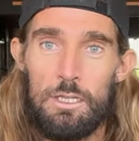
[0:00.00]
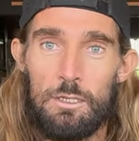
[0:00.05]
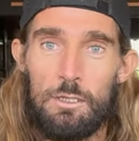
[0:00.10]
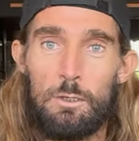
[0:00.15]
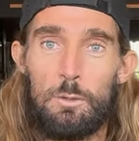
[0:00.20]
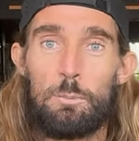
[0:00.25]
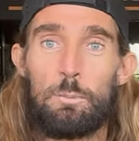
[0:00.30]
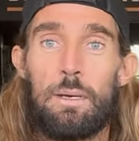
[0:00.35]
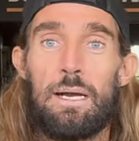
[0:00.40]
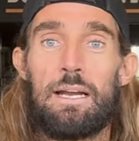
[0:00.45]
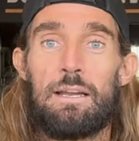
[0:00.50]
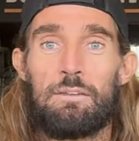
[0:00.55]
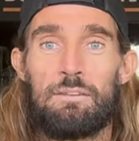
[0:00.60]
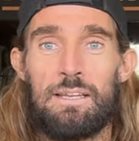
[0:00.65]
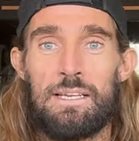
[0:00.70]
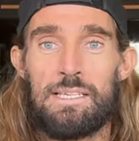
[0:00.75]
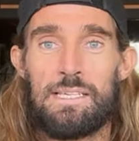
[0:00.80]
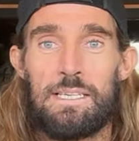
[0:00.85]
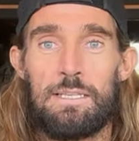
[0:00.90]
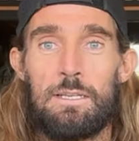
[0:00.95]
goodbye,
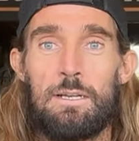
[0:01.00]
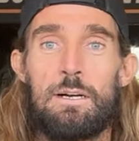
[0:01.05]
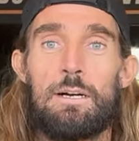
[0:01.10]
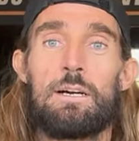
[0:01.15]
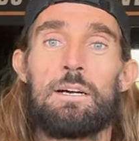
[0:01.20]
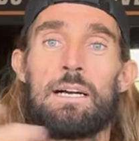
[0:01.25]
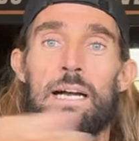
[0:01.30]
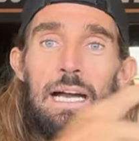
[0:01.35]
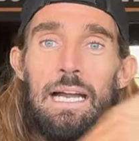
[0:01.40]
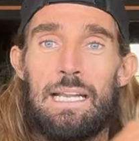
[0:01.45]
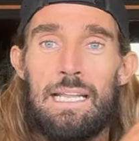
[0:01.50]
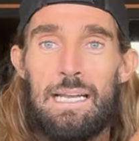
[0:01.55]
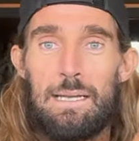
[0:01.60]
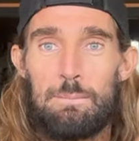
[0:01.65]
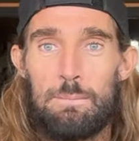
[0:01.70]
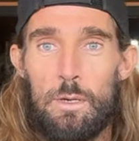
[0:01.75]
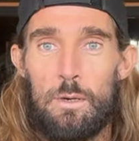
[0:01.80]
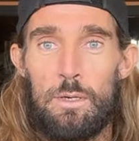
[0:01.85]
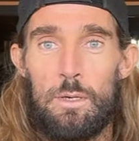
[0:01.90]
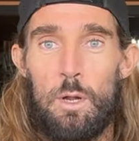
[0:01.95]
thanks a lot, and
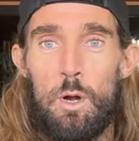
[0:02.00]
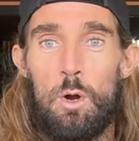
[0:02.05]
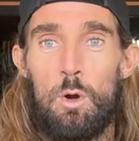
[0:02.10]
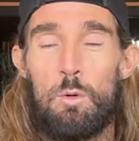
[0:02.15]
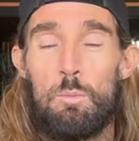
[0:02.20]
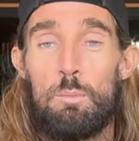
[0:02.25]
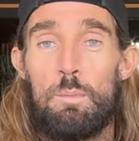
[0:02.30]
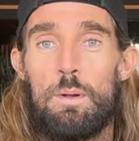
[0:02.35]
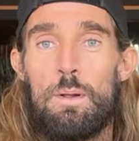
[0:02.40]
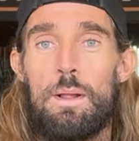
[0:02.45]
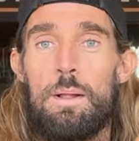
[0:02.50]
I'm going home.